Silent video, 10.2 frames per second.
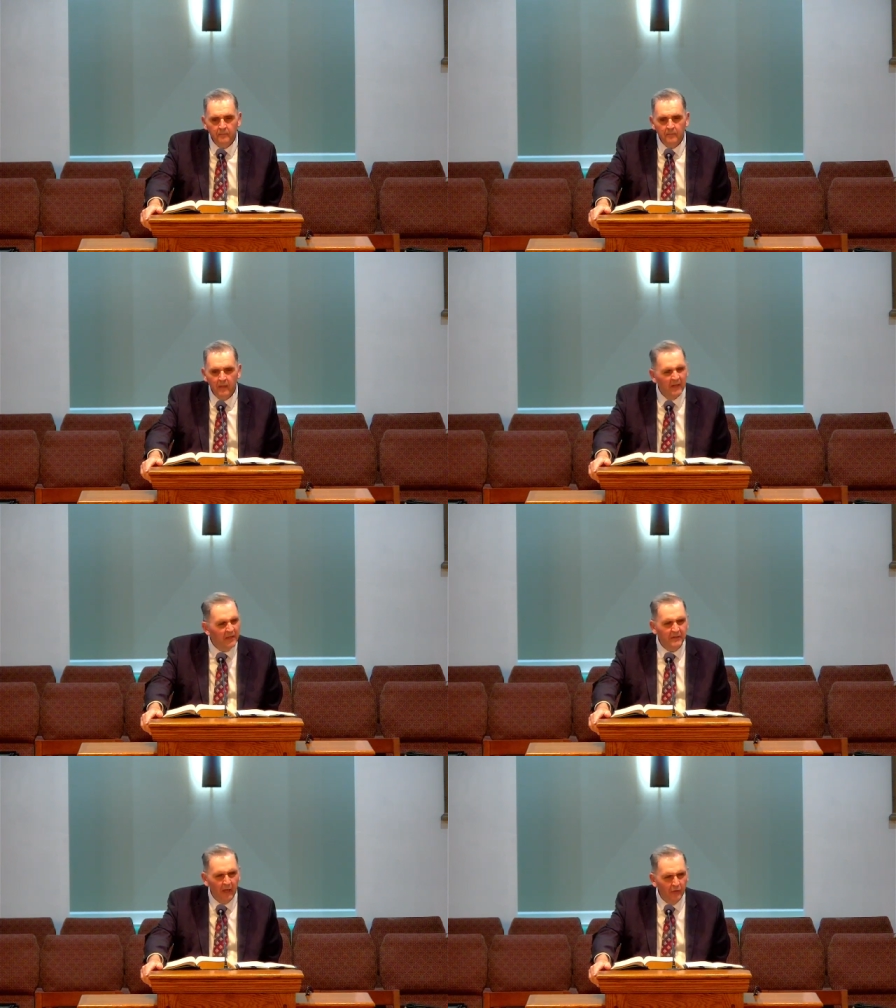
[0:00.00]
and
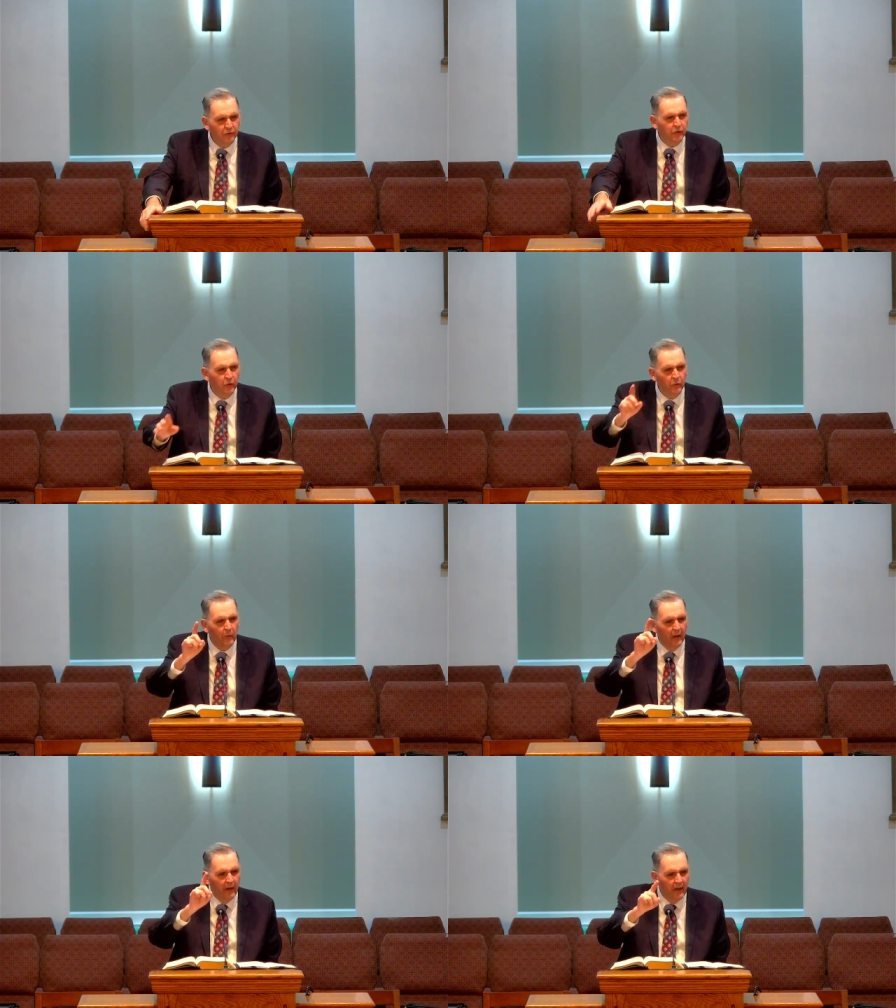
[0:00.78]
it tells you
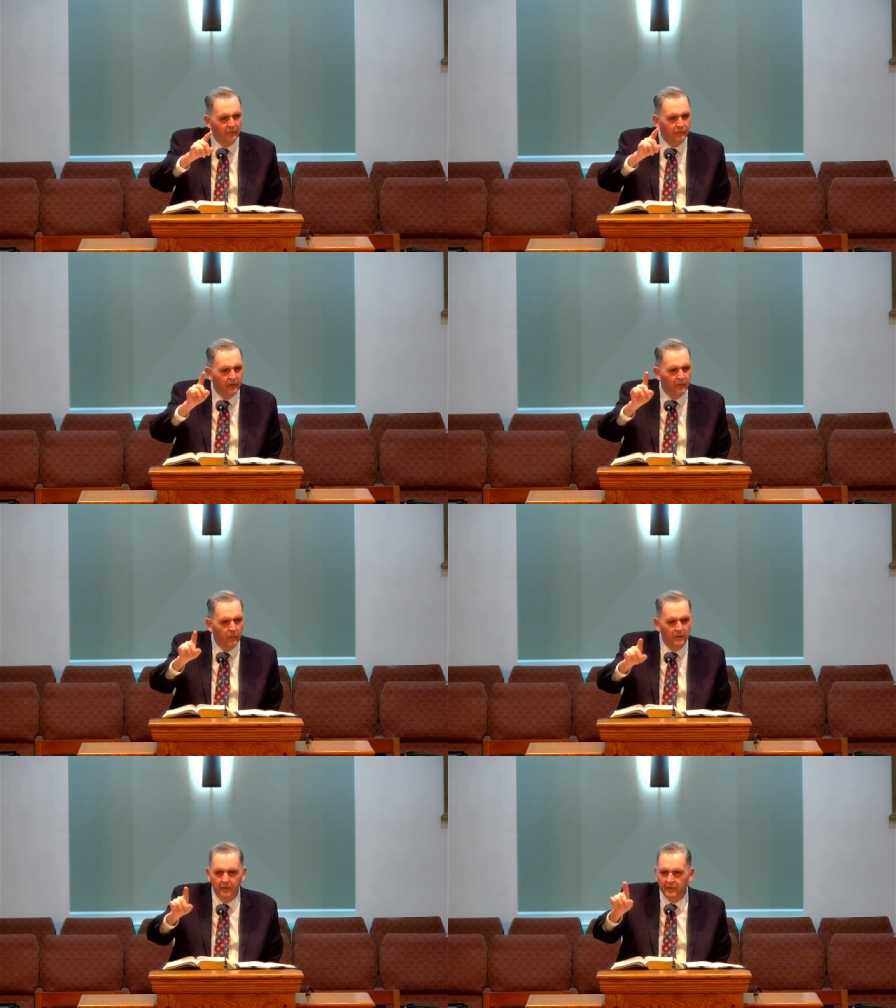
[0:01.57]
where every
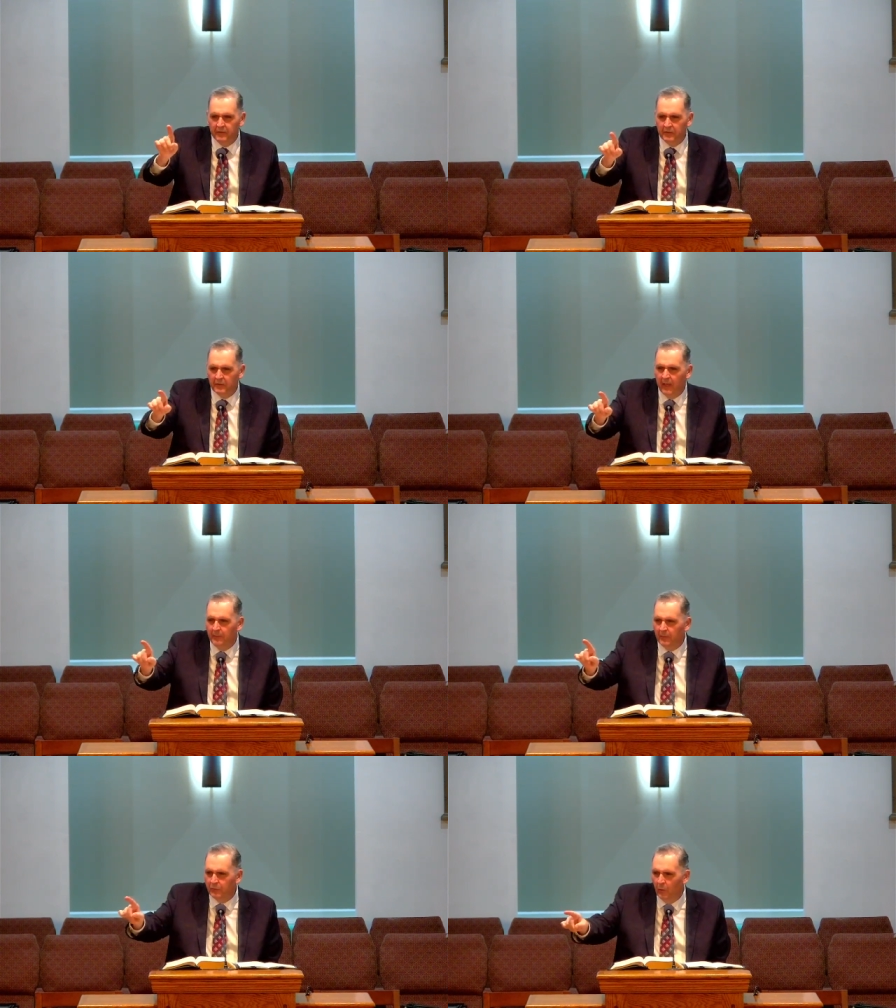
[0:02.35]
one of the
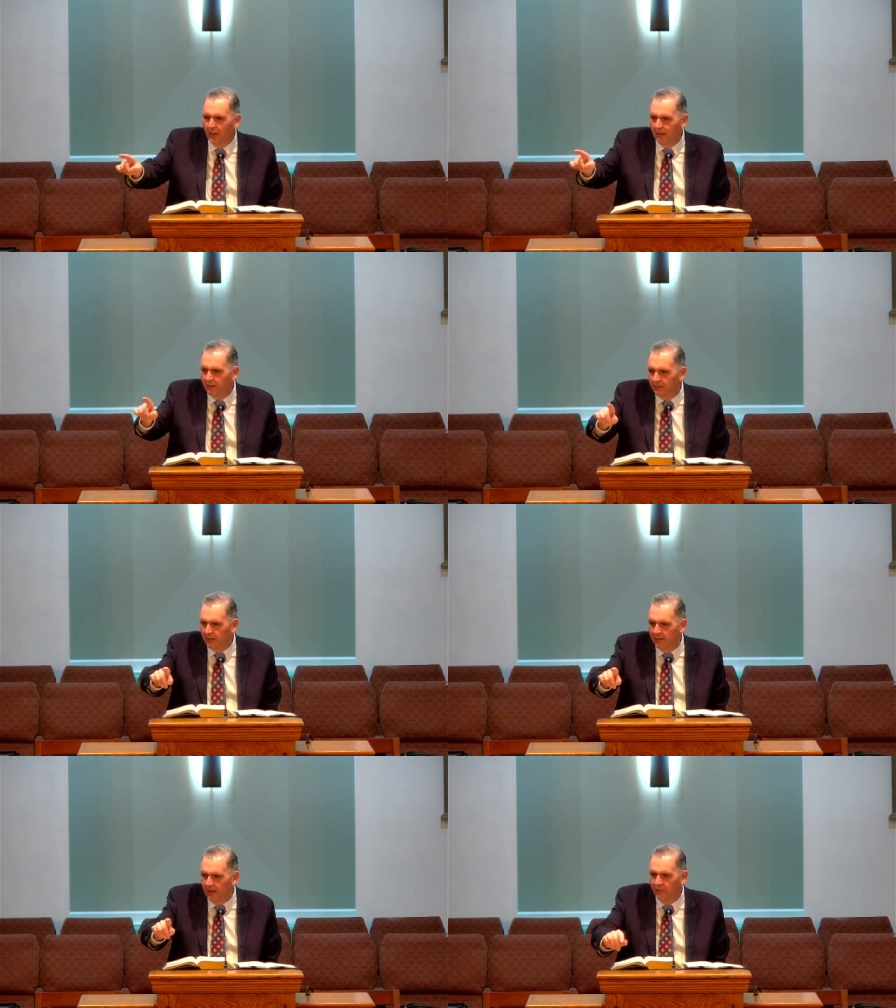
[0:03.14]
disciples went
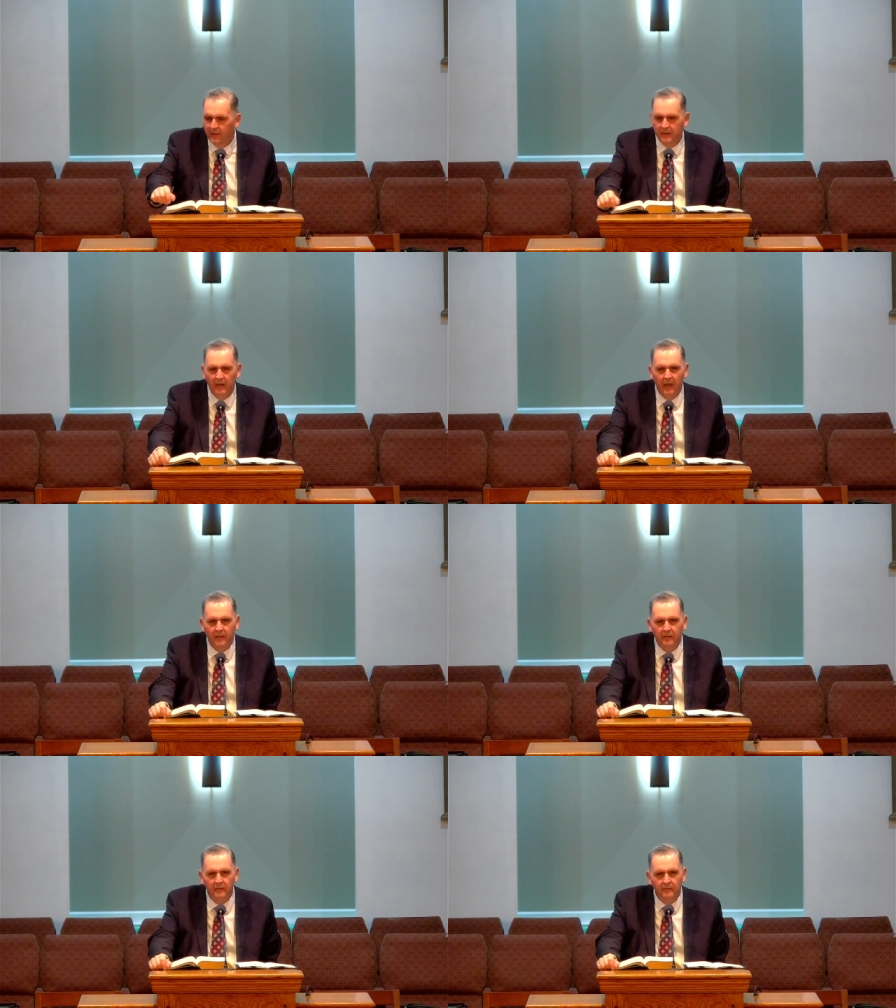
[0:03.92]
and how they died.